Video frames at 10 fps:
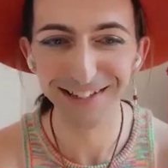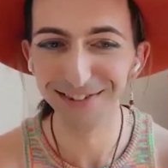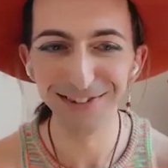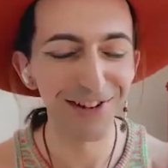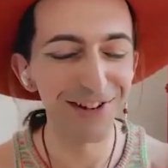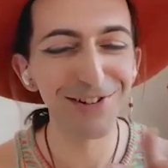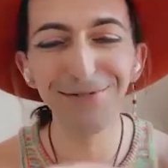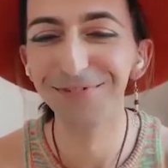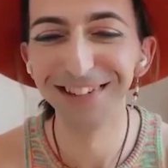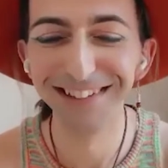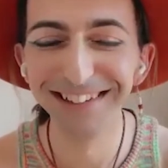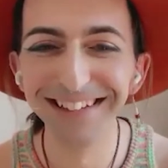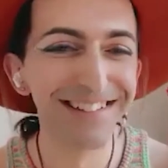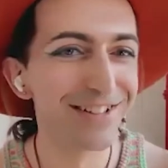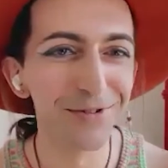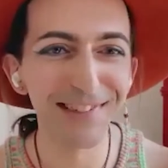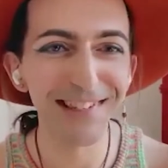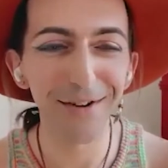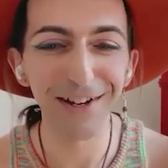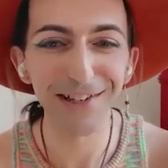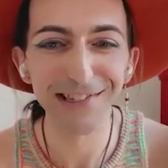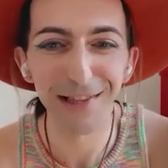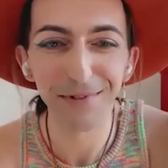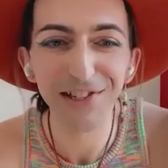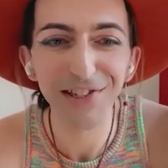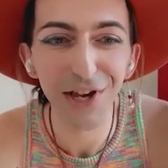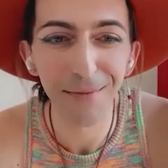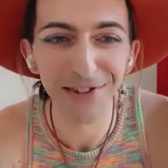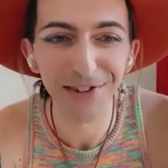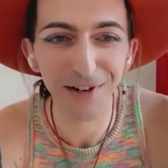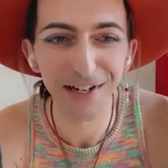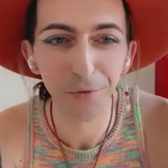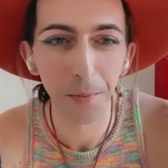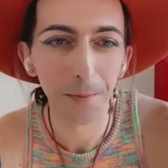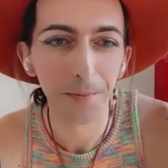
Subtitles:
this, so we'll see how it goes. Let me just share my screen.